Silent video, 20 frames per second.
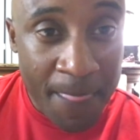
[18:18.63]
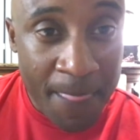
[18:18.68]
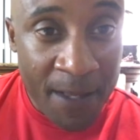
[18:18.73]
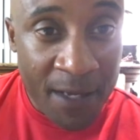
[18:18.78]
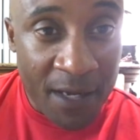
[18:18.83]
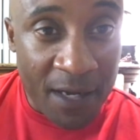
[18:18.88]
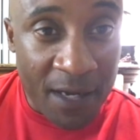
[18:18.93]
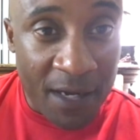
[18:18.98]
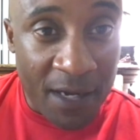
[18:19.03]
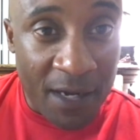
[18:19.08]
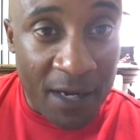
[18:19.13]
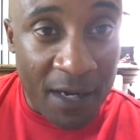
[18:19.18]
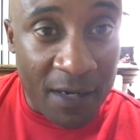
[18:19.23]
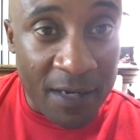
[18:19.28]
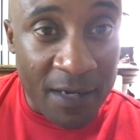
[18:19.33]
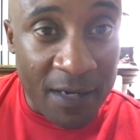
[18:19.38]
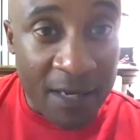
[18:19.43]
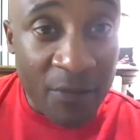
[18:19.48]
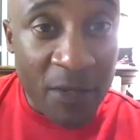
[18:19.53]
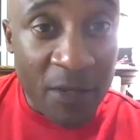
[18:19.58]

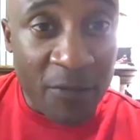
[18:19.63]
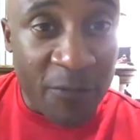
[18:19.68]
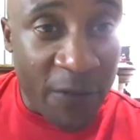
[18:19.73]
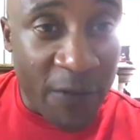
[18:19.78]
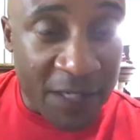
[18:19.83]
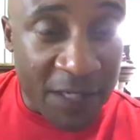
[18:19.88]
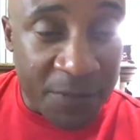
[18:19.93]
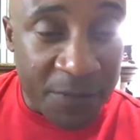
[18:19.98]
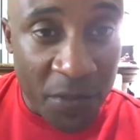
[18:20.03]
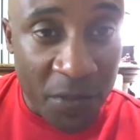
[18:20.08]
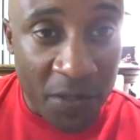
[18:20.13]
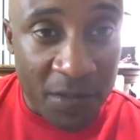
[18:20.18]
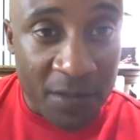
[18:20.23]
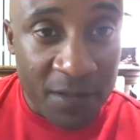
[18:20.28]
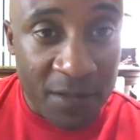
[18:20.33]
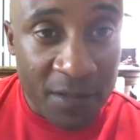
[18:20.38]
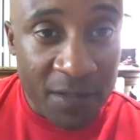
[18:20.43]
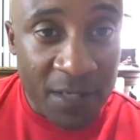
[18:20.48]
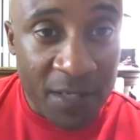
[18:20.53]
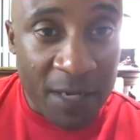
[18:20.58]
And then Facebook,
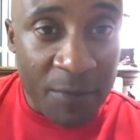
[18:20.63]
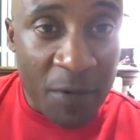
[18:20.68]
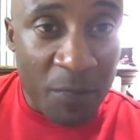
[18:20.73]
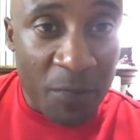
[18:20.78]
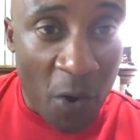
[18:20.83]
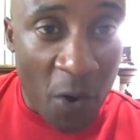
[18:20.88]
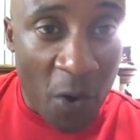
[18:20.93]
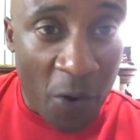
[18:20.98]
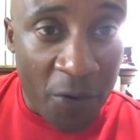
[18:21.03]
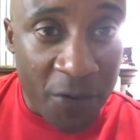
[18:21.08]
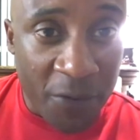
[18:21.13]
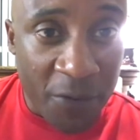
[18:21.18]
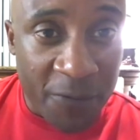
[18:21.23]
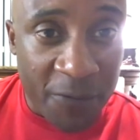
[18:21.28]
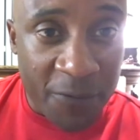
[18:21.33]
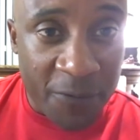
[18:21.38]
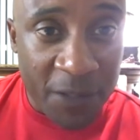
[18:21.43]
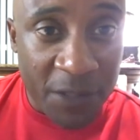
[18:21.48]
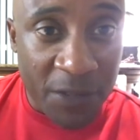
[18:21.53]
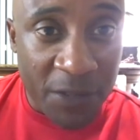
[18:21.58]
I'm at Mario
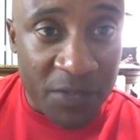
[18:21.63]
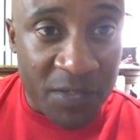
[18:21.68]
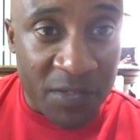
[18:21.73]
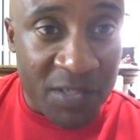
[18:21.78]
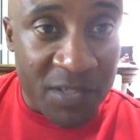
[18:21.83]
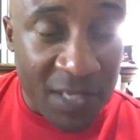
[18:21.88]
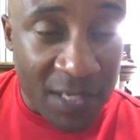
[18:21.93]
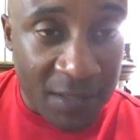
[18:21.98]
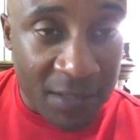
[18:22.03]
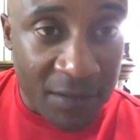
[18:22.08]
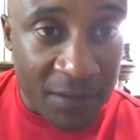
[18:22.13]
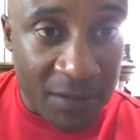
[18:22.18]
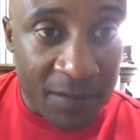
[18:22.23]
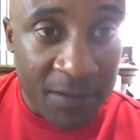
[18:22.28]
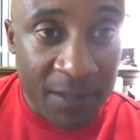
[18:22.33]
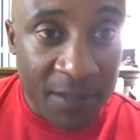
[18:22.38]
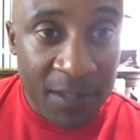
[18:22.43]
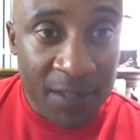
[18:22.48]
Fields Sr.